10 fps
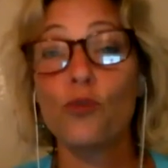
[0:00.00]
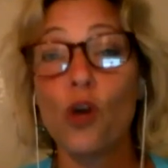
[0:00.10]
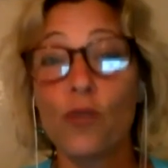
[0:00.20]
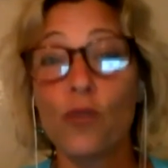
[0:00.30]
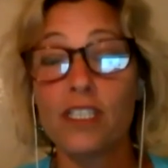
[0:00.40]

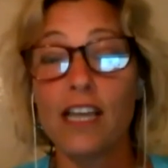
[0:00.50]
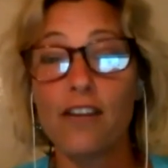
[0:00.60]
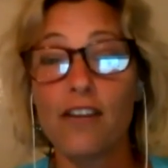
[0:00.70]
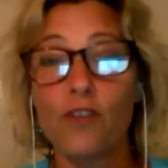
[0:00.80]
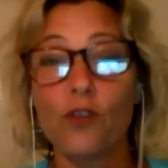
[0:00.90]
inside
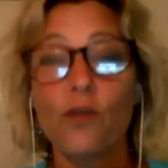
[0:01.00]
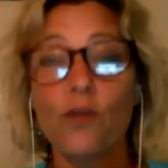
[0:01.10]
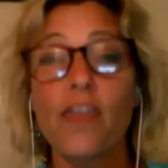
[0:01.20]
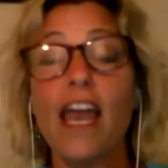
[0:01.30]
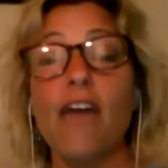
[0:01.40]
of you
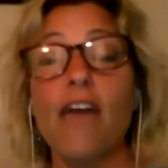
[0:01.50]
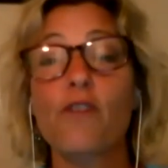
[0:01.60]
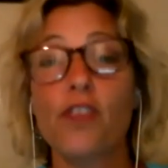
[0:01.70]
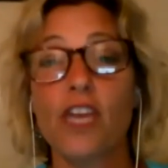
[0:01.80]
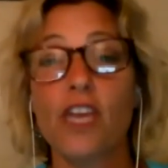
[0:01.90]
that
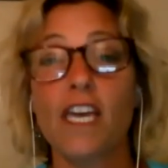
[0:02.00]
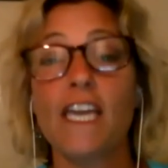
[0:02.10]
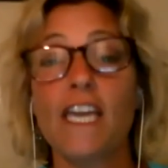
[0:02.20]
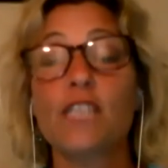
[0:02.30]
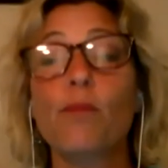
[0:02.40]
everything
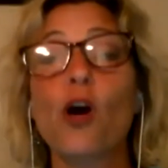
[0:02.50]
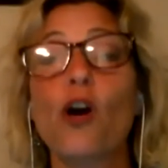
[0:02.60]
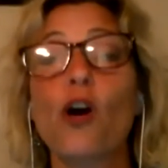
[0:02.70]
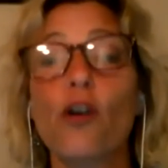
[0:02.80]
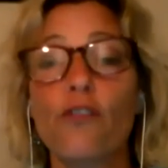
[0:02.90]
is
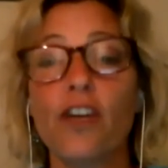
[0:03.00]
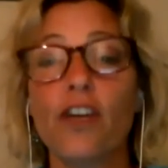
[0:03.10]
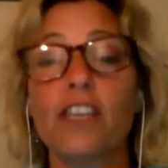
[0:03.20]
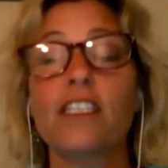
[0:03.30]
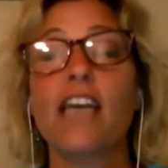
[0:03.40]

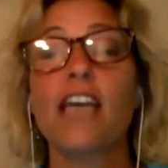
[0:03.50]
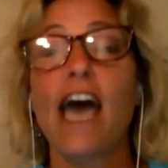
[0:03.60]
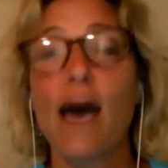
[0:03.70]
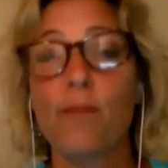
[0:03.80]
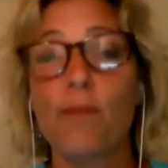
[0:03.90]
perfect,
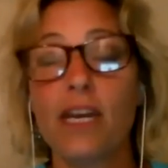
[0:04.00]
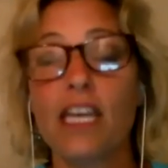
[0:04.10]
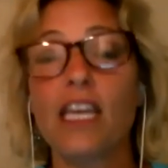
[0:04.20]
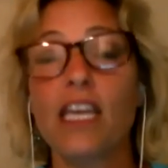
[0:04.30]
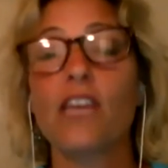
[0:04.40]

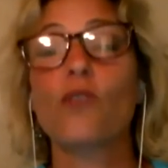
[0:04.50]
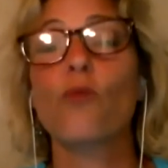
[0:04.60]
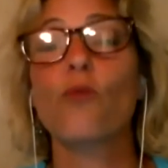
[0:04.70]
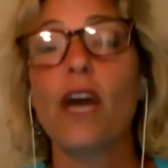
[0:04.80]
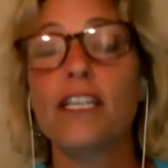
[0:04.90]
happening in the
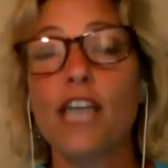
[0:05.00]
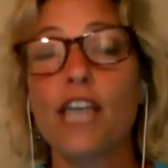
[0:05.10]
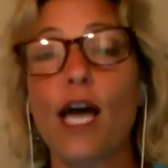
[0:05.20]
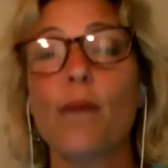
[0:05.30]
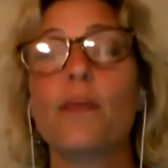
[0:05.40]
right
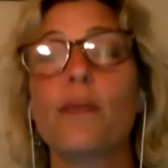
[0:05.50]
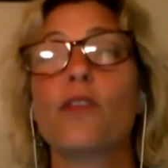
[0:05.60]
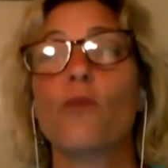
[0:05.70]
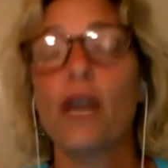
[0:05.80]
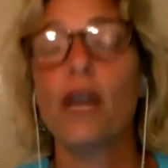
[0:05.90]
time, in the
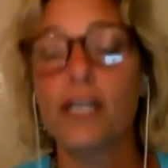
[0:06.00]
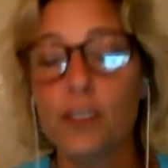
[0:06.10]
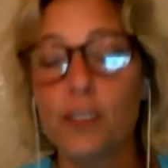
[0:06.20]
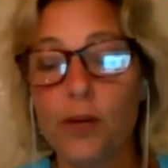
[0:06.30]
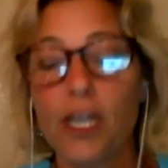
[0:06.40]
right
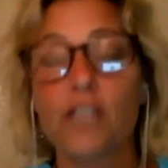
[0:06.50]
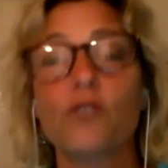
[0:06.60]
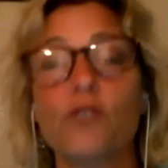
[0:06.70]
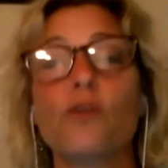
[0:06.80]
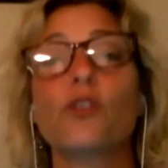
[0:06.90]
experience. So
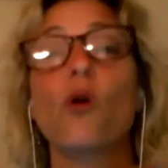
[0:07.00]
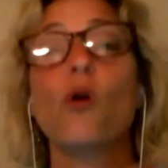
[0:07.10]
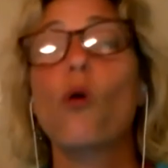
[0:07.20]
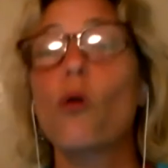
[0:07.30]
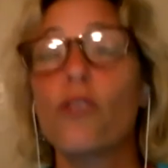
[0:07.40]
this
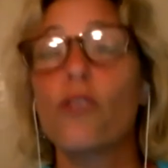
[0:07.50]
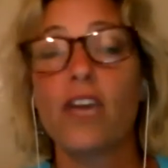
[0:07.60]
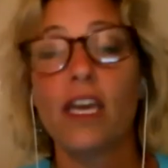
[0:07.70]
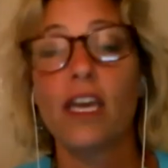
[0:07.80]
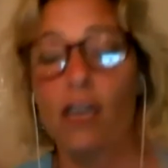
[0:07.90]
whole
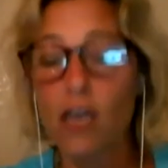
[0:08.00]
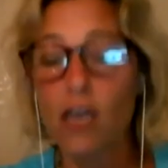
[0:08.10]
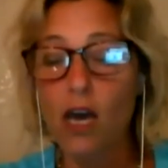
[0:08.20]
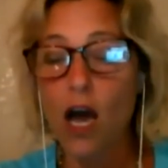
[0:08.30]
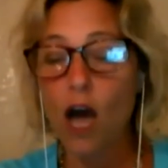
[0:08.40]
thing,
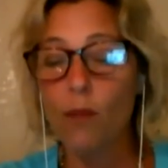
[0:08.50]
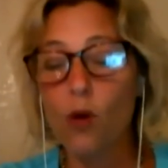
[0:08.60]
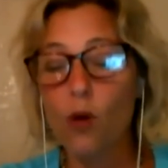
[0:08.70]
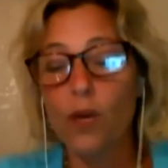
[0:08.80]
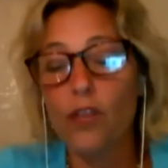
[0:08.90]

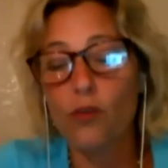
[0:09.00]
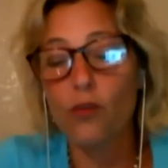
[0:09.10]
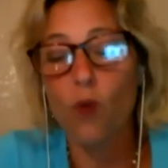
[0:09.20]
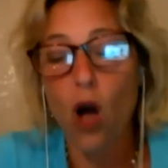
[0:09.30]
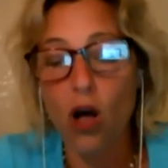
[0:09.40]
going through
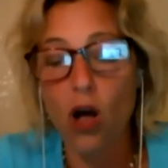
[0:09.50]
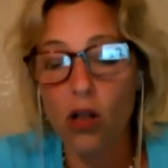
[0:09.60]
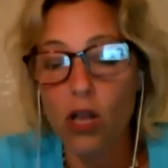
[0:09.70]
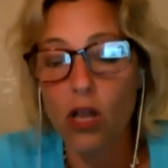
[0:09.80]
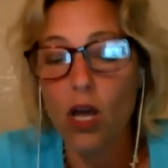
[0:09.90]
all
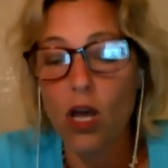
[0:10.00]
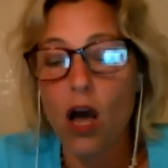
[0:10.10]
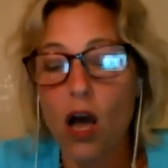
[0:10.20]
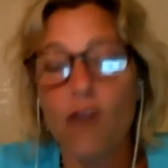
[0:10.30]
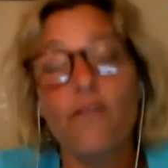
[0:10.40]

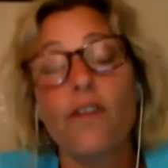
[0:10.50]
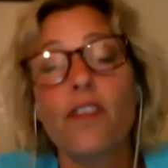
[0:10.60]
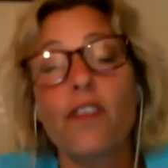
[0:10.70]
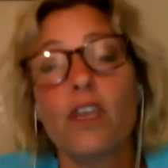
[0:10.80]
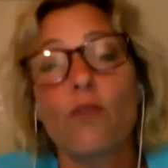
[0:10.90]
of
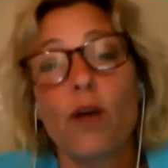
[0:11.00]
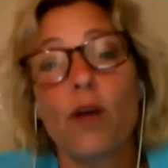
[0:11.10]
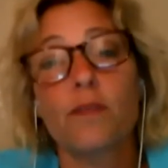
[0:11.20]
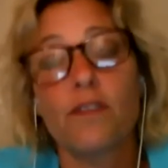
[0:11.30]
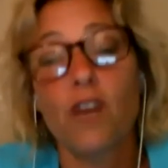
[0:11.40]
the realms
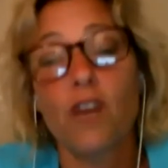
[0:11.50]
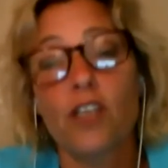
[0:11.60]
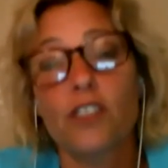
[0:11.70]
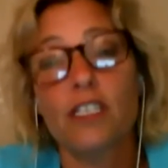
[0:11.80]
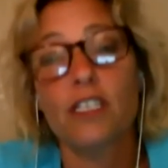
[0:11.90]
of
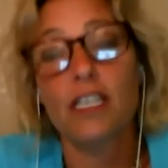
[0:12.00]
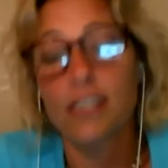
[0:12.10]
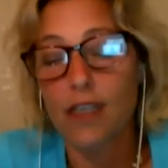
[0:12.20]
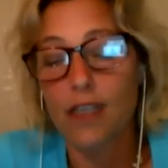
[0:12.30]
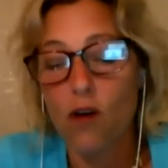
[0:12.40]
consciousness.
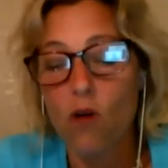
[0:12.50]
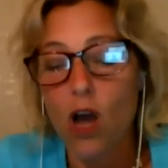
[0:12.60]
So